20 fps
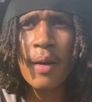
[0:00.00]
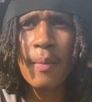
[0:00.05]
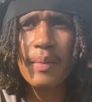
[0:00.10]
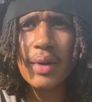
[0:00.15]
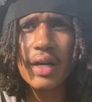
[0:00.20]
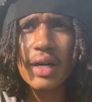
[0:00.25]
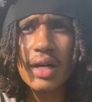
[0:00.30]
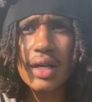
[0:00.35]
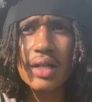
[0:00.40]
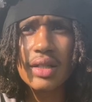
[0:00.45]

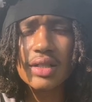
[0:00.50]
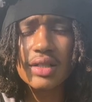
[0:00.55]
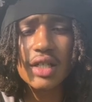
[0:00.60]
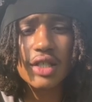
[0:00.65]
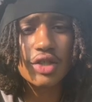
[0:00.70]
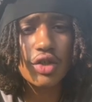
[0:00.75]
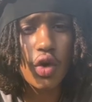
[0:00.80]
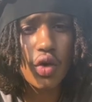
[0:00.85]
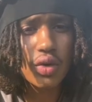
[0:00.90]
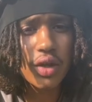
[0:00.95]
because
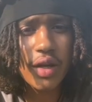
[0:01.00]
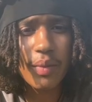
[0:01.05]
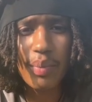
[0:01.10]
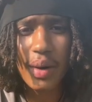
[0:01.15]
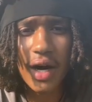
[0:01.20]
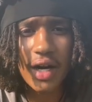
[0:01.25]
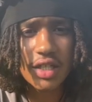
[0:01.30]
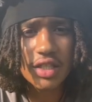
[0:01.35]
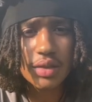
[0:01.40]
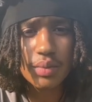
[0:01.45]
it's only
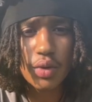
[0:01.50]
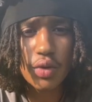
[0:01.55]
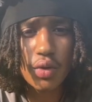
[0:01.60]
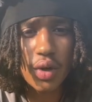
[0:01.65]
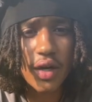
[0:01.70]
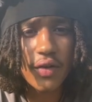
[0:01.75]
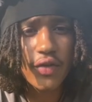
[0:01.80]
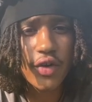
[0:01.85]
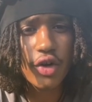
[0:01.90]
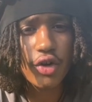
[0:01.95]
possible
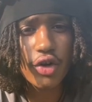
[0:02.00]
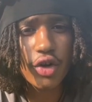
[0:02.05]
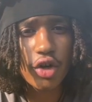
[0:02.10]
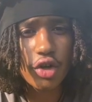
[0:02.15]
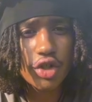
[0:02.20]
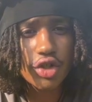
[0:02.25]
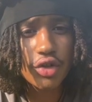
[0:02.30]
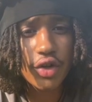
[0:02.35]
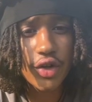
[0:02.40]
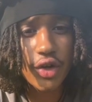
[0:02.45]
if you're
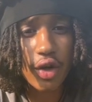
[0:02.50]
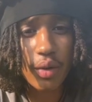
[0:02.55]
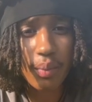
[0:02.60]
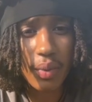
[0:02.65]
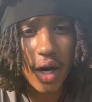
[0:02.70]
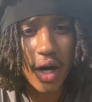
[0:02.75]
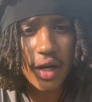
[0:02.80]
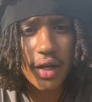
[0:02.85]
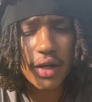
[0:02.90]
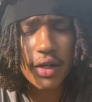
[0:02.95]
nurturing your
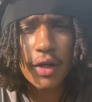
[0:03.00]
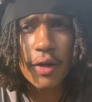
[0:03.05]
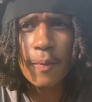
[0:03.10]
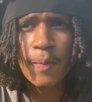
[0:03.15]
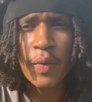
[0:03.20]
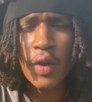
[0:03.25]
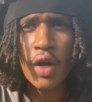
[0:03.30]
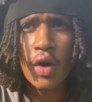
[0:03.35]
body